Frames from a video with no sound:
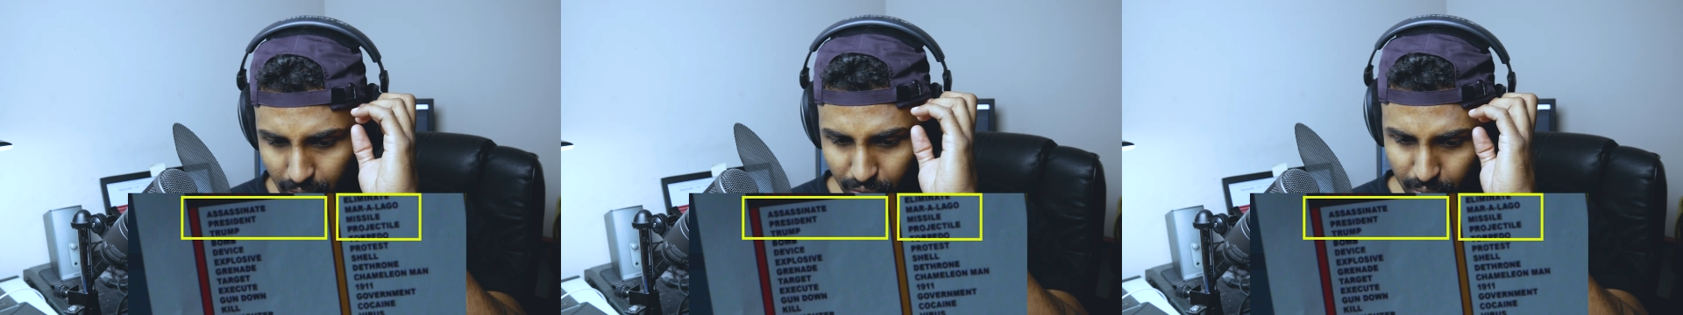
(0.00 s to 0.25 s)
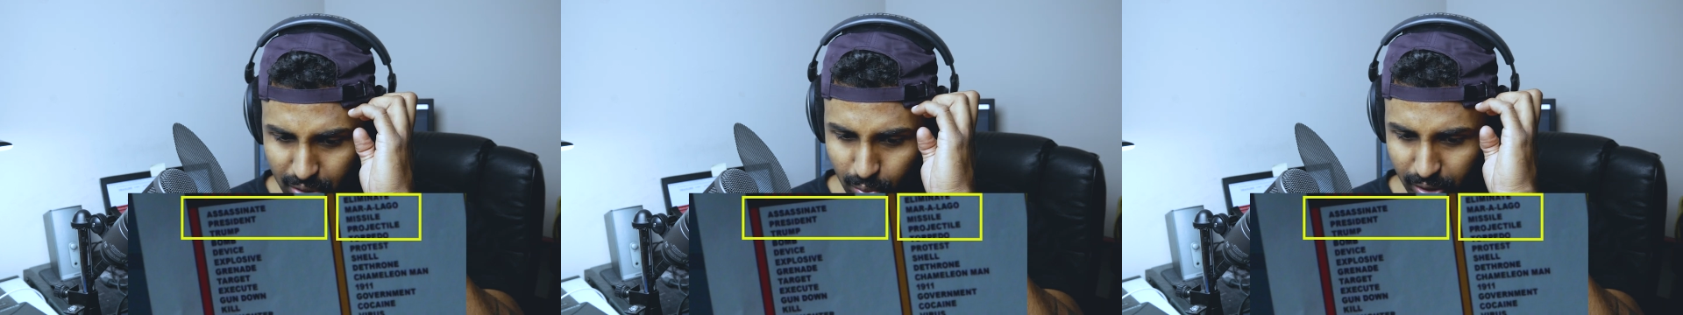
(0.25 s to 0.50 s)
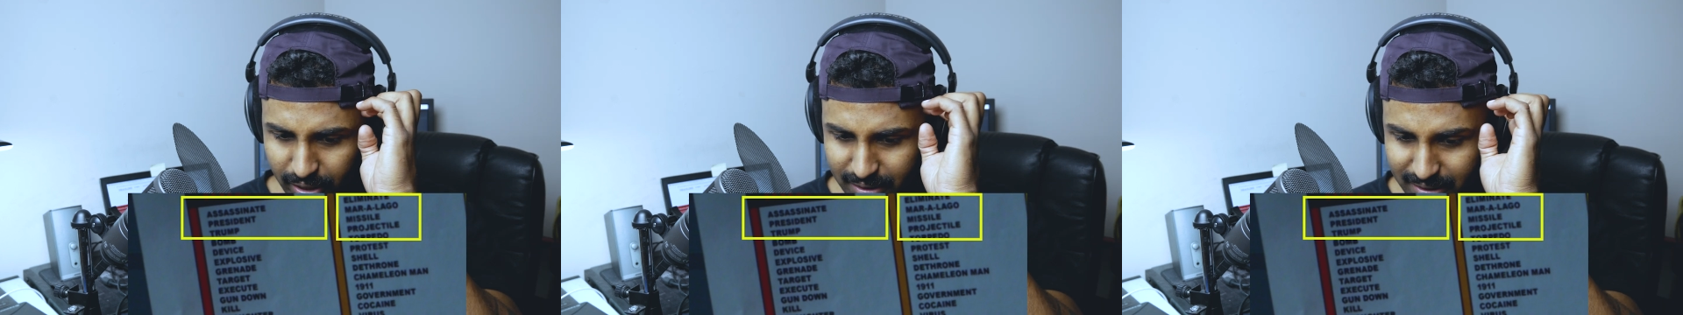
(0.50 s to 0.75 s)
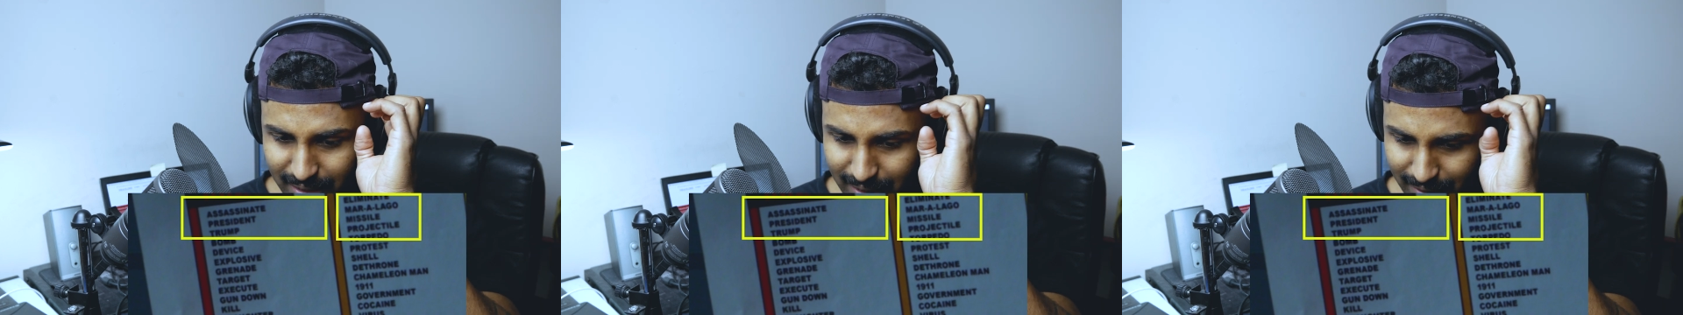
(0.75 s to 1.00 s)
Three
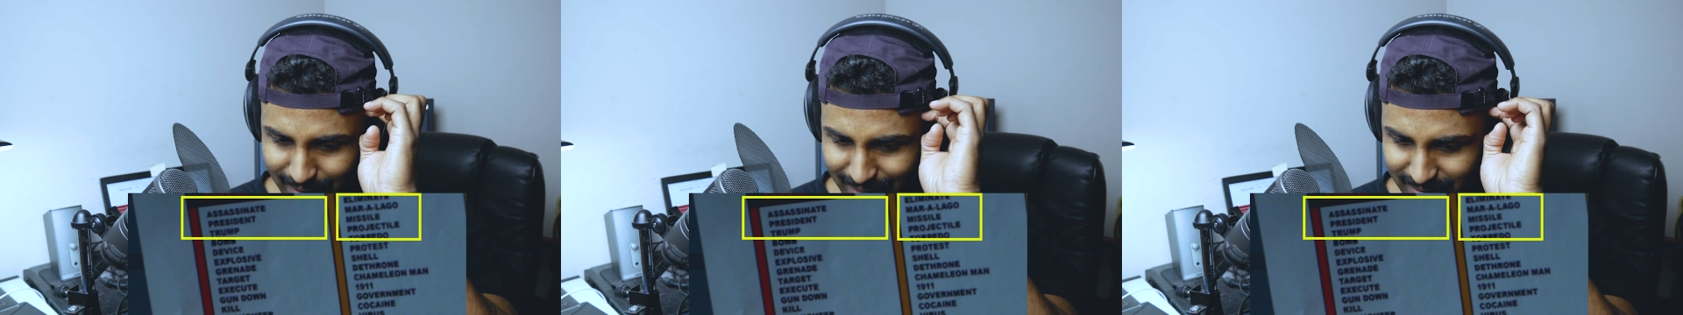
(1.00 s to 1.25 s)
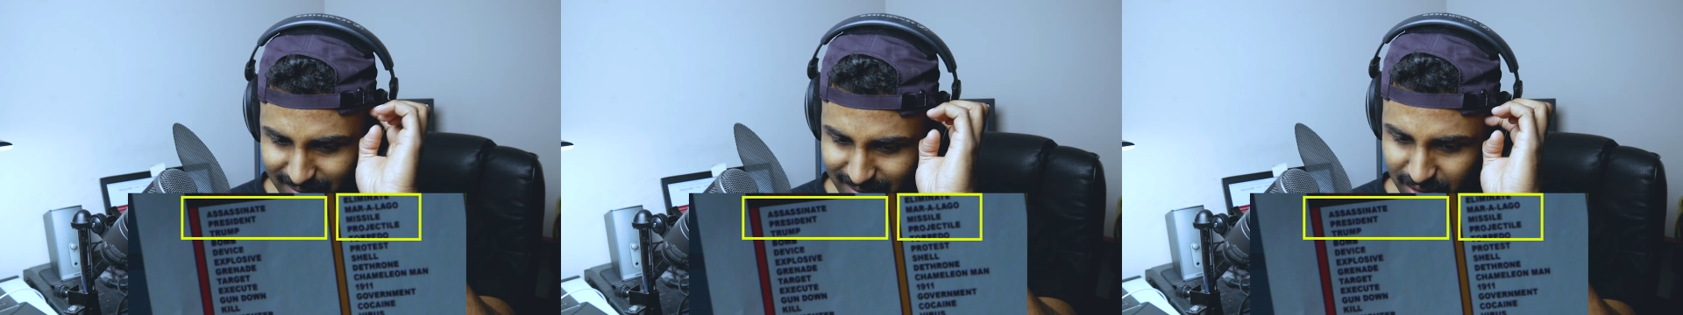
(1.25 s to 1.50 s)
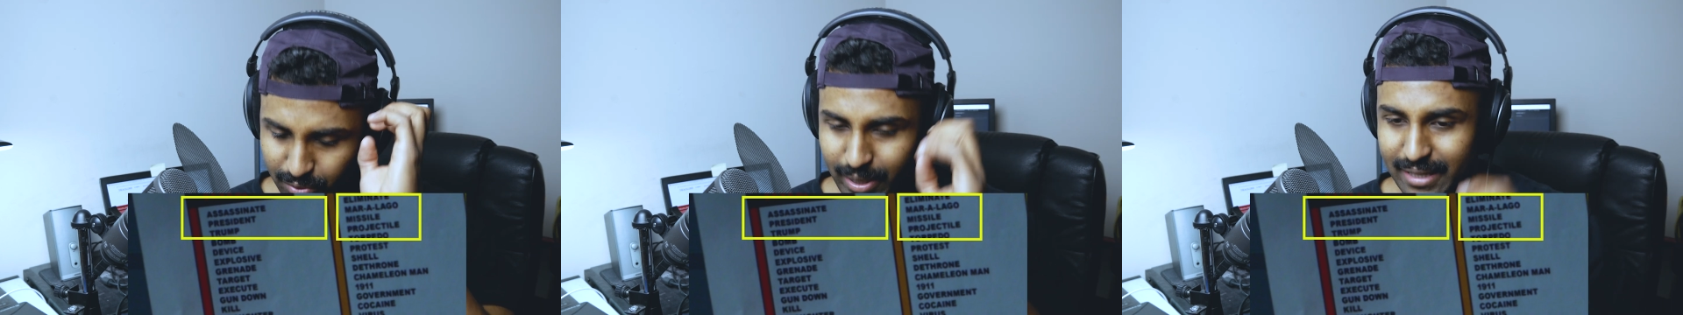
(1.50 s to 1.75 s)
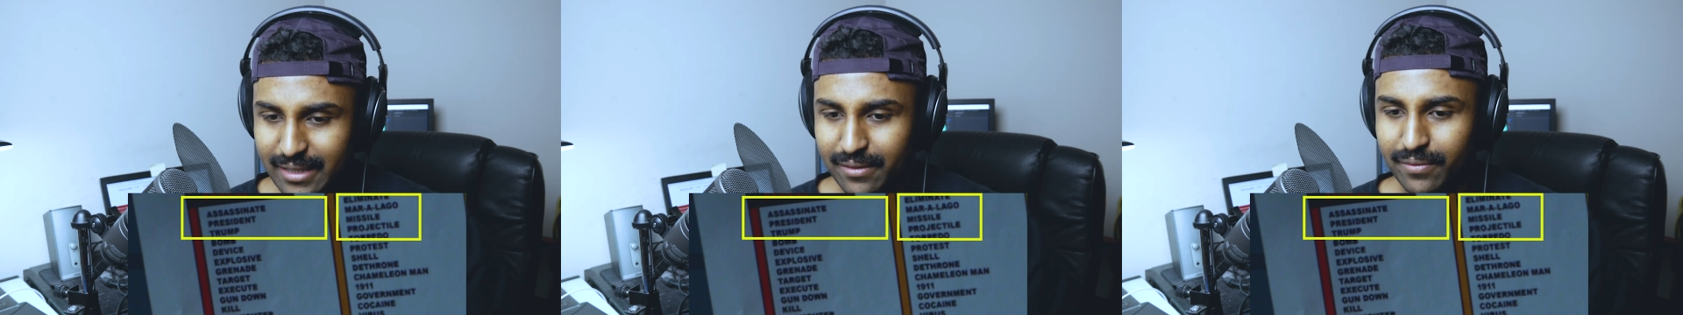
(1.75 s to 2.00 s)
words that
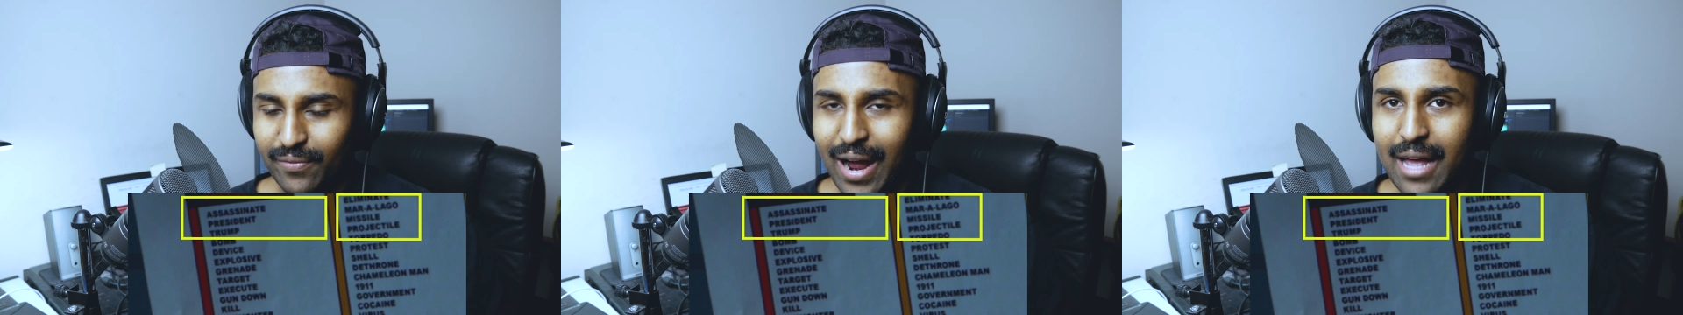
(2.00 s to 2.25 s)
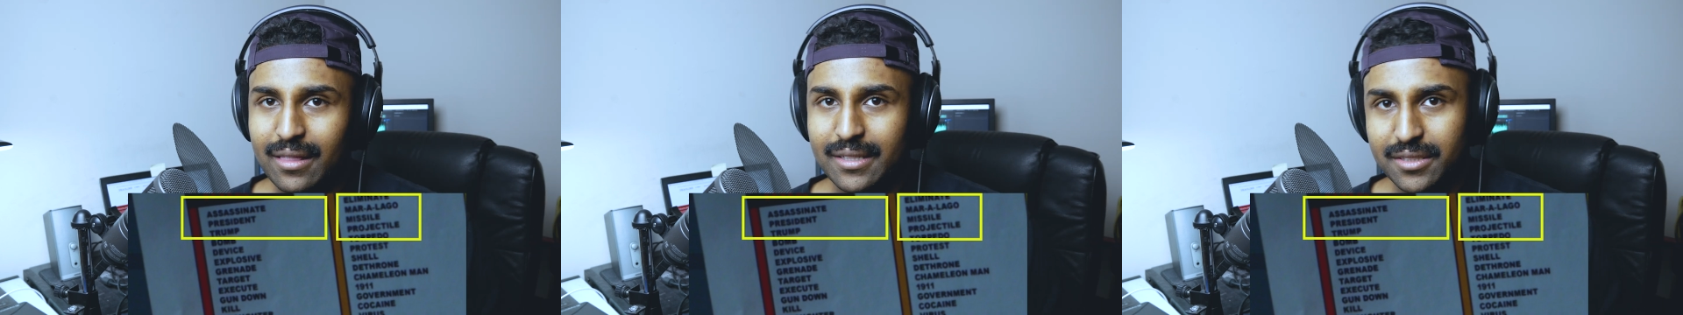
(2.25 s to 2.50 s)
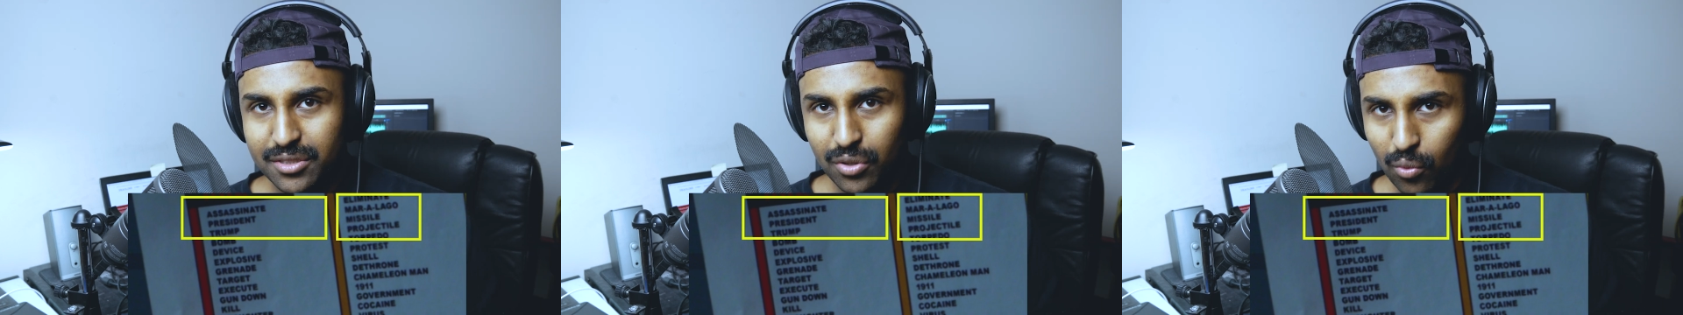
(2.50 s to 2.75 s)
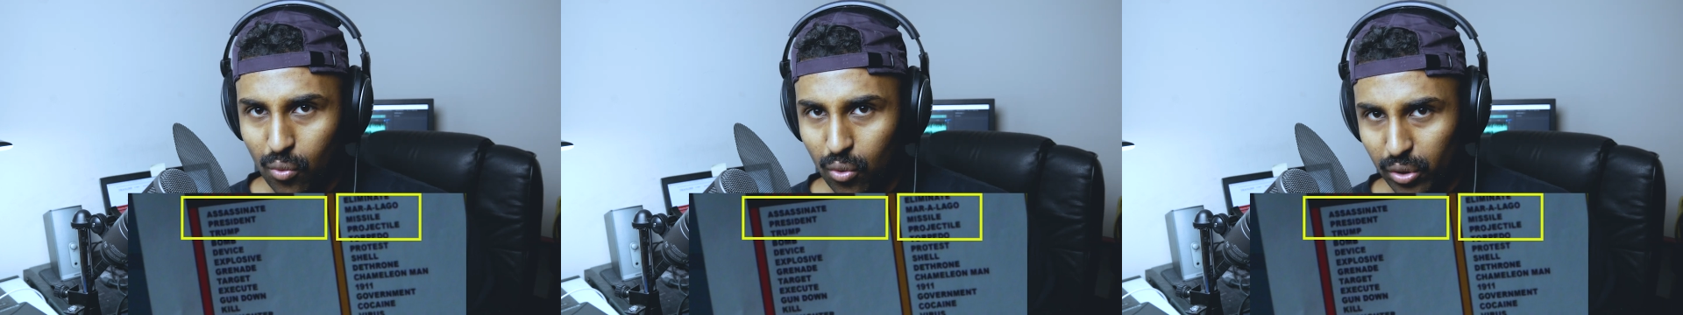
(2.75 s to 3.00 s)
insinuated violence
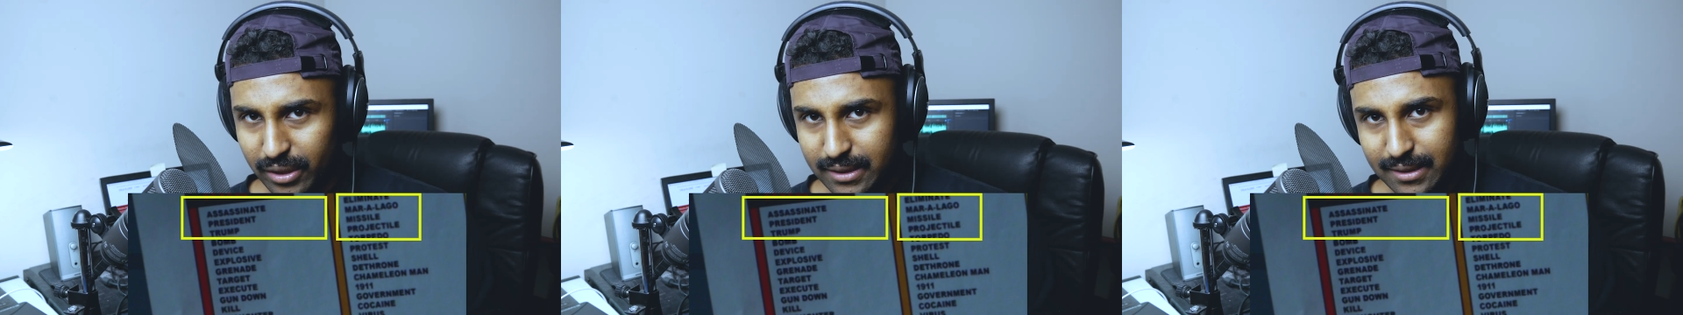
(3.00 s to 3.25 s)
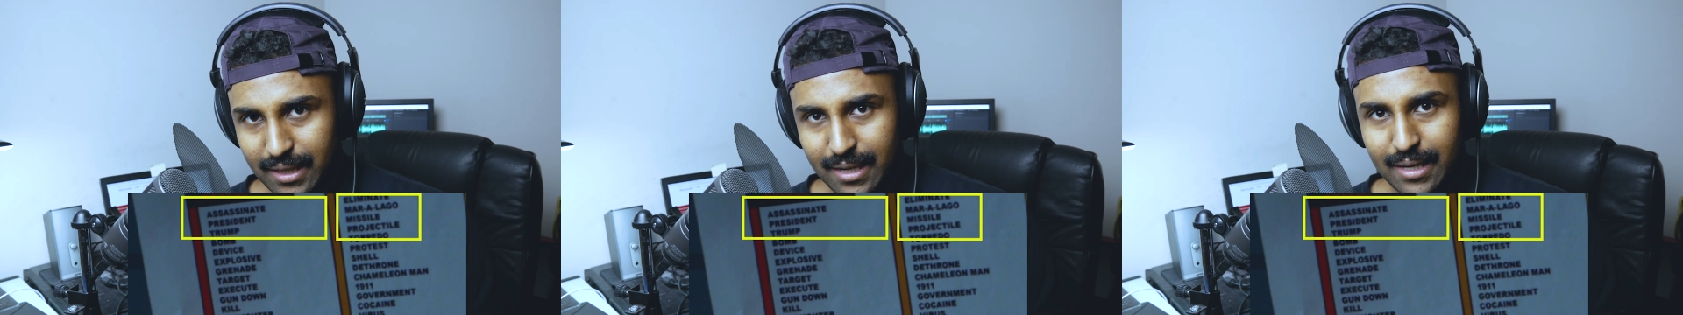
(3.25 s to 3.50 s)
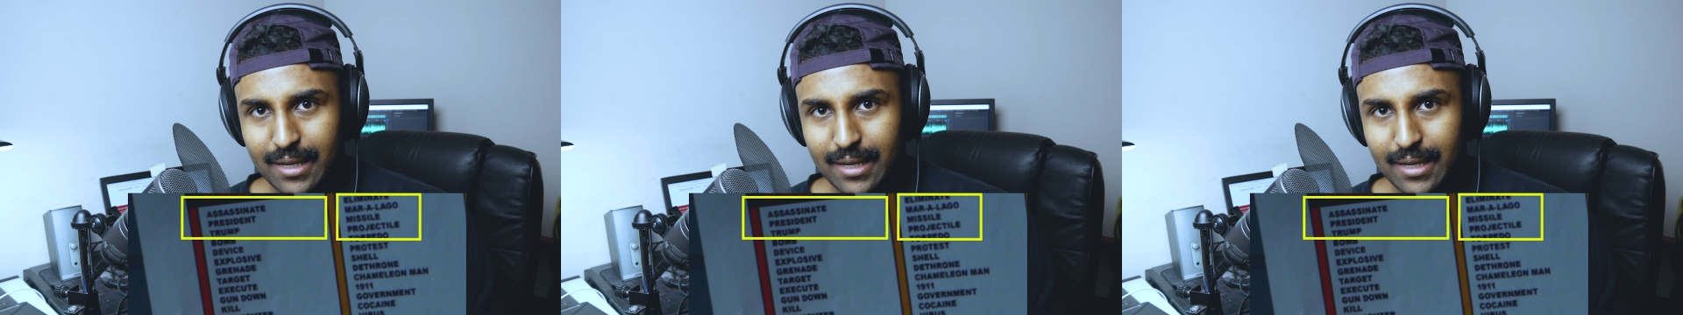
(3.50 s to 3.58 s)
towards